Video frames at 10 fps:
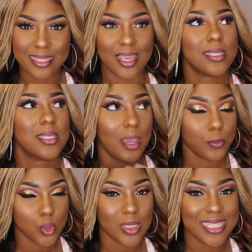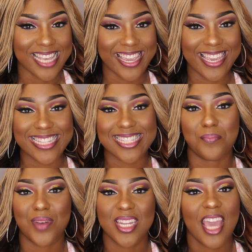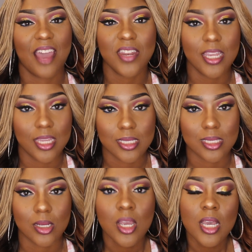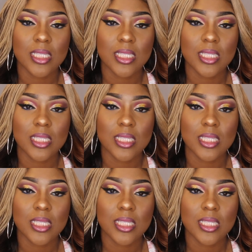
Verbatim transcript: Yes, April 22nd. It's the Monday after Easter.